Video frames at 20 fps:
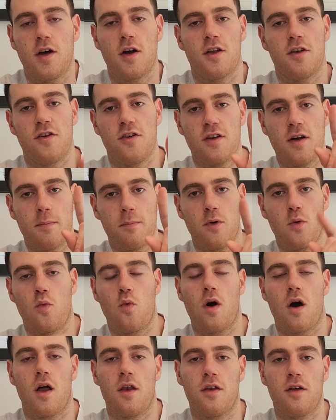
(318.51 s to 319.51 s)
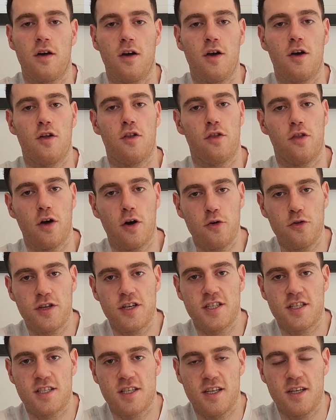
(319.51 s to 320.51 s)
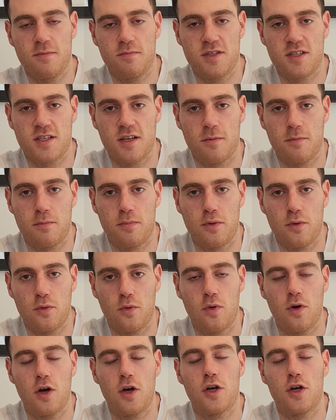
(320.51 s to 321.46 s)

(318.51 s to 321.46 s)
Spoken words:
Number one, though this seems simple,